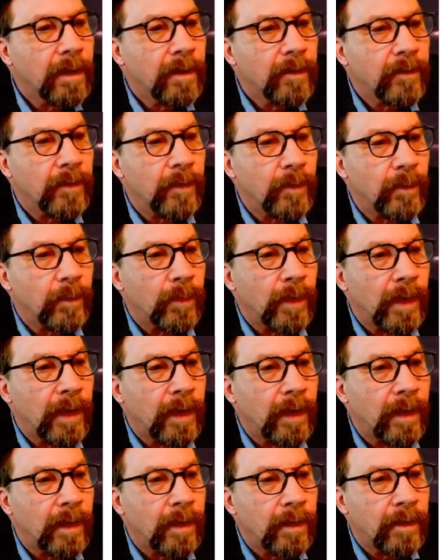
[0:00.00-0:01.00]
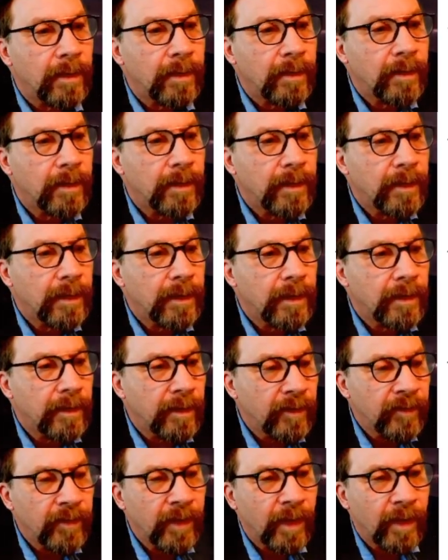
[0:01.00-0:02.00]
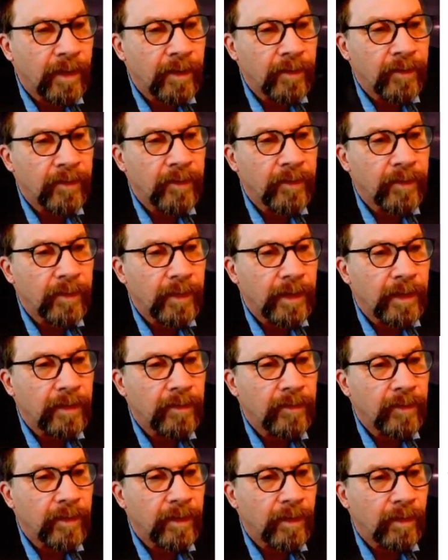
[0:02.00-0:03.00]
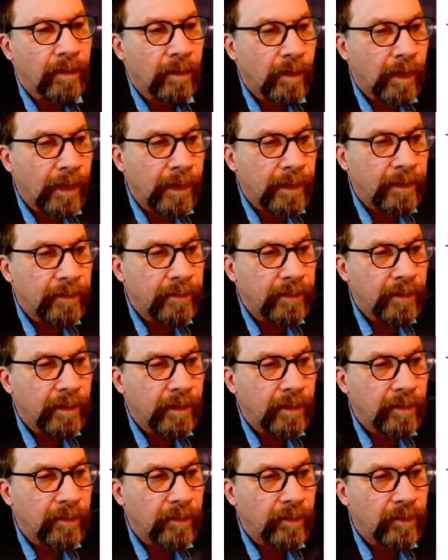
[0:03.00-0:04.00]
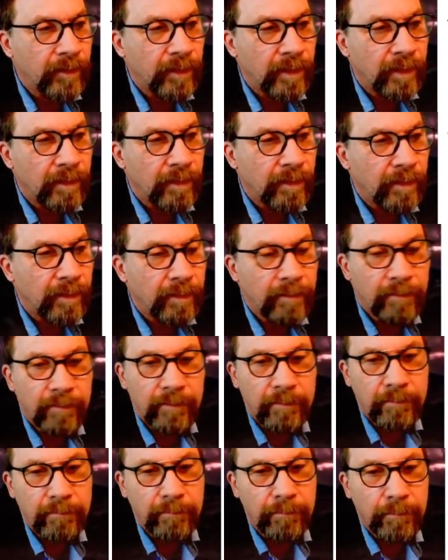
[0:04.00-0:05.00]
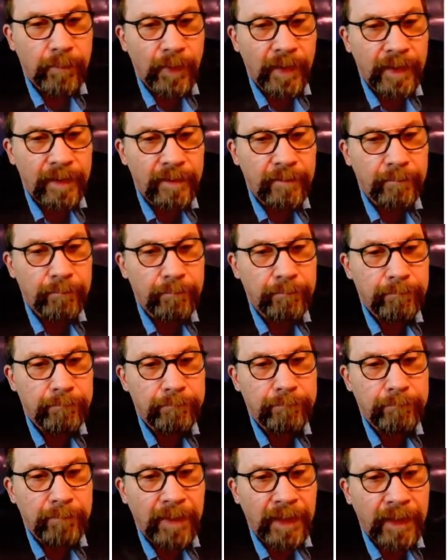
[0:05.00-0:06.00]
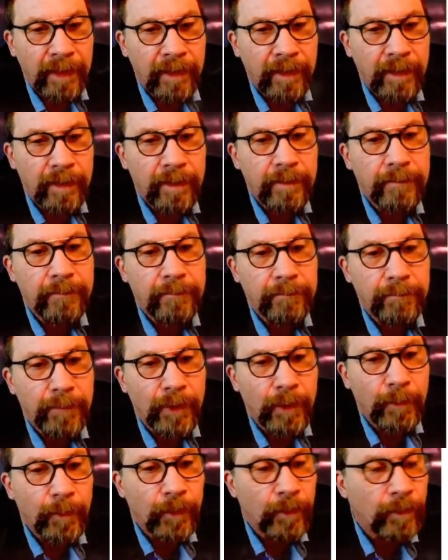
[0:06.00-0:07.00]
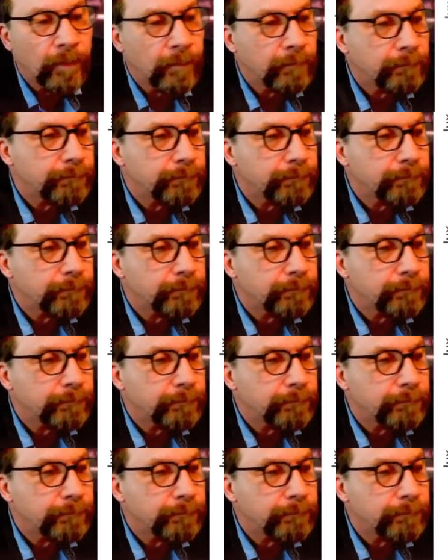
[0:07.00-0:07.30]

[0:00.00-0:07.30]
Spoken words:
So in this case, incident light is in bright pink, purple.